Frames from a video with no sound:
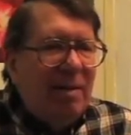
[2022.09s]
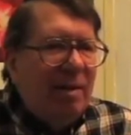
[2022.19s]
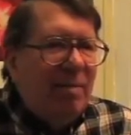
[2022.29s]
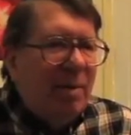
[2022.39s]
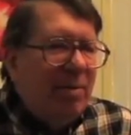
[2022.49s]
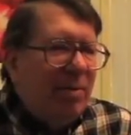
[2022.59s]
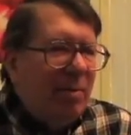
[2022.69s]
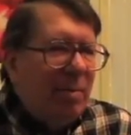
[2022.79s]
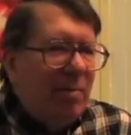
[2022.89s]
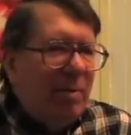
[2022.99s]
thought the Benzer
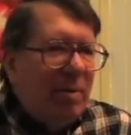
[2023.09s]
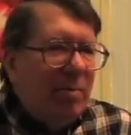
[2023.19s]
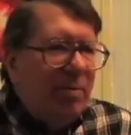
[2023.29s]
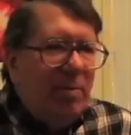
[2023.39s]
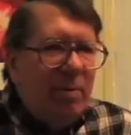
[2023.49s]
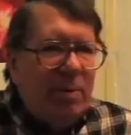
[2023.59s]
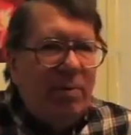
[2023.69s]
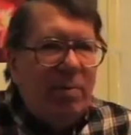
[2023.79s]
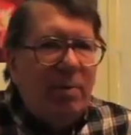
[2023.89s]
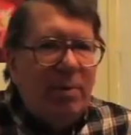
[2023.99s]
would be a much more
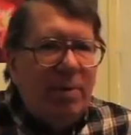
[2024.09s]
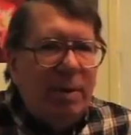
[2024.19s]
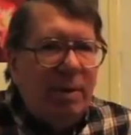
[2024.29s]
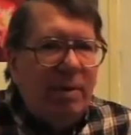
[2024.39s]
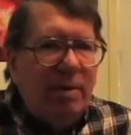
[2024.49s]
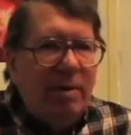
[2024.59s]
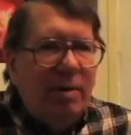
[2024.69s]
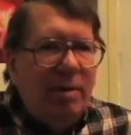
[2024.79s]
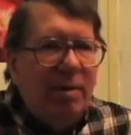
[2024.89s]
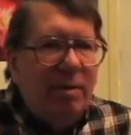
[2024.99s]
forceful personality,
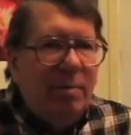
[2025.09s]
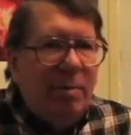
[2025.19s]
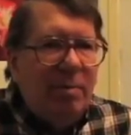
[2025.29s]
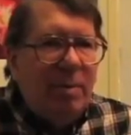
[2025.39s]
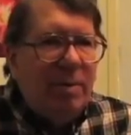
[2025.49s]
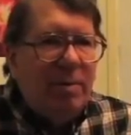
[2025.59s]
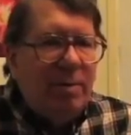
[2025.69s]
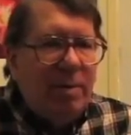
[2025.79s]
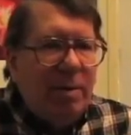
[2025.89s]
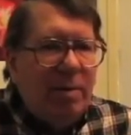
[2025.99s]
but the
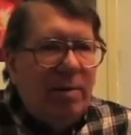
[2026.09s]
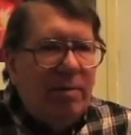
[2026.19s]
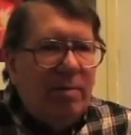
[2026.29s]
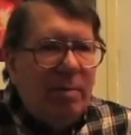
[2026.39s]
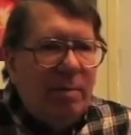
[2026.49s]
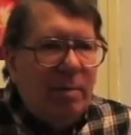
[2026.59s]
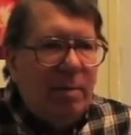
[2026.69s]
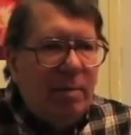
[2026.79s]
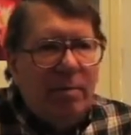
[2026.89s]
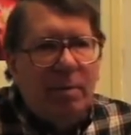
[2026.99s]
Benzer was always
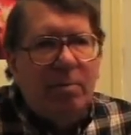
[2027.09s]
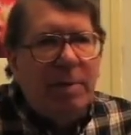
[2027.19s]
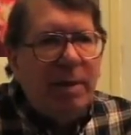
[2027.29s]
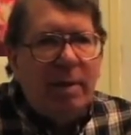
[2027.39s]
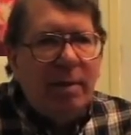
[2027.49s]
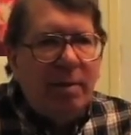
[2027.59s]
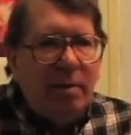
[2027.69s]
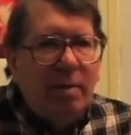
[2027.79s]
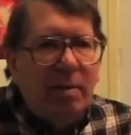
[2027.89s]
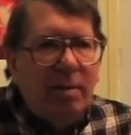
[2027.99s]
a real meek,
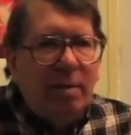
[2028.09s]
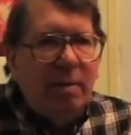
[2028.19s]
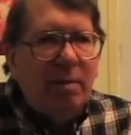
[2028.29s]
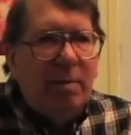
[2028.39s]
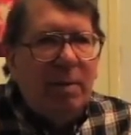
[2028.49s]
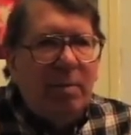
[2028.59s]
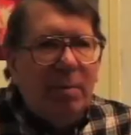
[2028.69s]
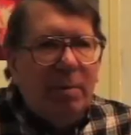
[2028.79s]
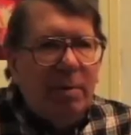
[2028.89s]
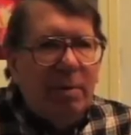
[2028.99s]
meek
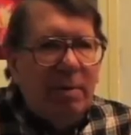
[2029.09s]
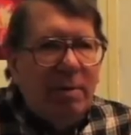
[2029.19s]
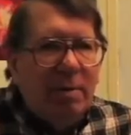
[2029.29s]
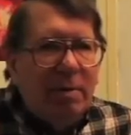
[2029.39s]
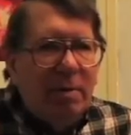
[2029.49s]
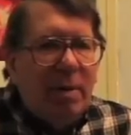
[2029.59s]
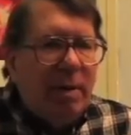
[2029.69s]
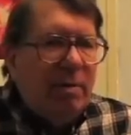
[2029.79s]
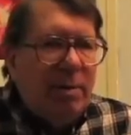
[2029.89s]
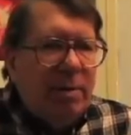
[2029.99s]
person. So
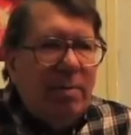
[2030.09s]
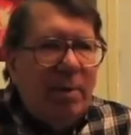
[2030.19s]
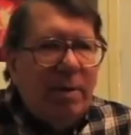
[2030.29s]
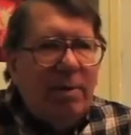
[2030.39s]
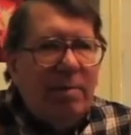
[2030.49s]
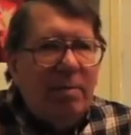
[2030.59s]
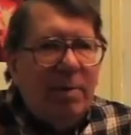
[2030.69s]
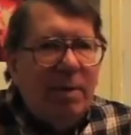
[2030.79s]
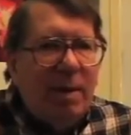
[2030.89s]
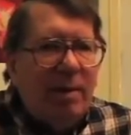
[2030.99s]
that's what surprised him.
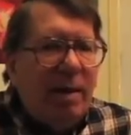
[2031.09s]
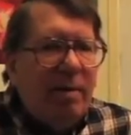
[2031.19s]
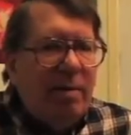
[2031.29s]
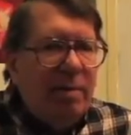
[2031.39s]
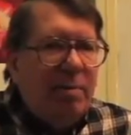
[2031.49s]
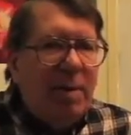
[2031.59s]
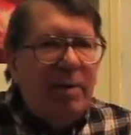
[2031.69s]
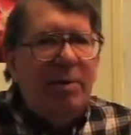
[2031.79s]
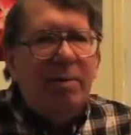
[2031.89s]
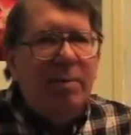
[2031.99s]
Is
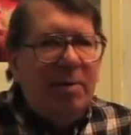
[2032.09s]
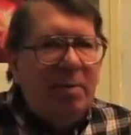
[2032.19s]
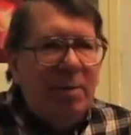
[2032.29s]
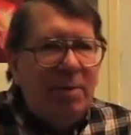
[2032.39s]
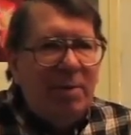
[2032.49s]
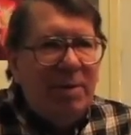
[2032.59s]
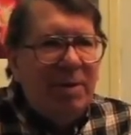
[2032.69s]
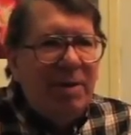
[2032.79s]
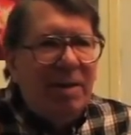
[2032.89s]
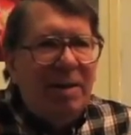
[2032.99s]
my term as was.
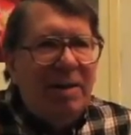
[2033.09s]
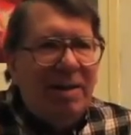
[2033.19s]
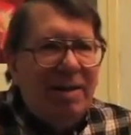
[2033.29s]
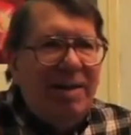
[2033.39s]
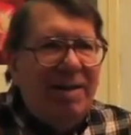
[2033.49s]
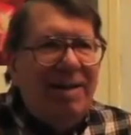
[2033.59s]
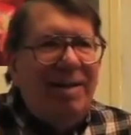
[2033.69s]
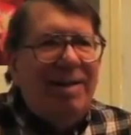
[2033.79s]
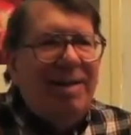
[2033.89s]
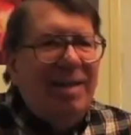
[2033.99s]
He
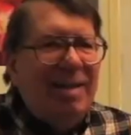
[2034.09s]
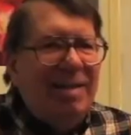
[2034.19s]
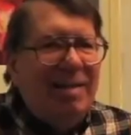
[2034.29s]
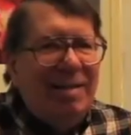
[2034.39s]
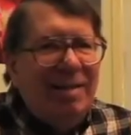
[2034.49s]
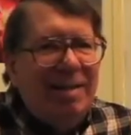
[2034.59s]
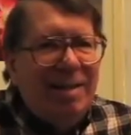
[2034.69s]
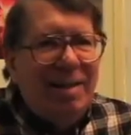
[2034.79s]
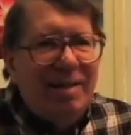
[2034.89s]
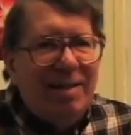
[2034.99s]
didn't say
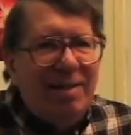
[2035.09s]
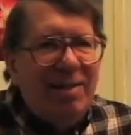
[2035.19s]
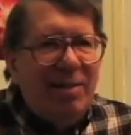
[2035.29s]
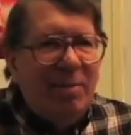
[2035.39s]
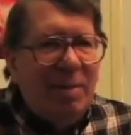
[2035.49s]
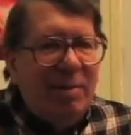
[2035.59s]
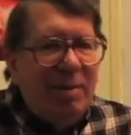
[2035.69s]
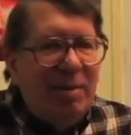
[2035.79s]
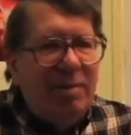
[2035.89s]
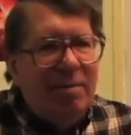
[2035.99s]
that necessarily, but
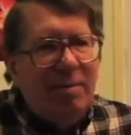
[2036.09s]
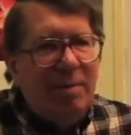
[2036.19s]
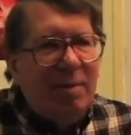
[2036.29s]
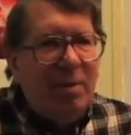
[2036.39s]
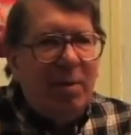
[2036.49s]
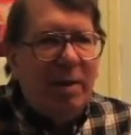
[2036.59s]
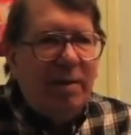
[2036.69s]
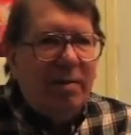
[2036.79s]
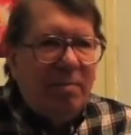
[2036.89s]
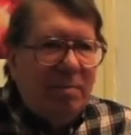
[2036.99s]
a quiet,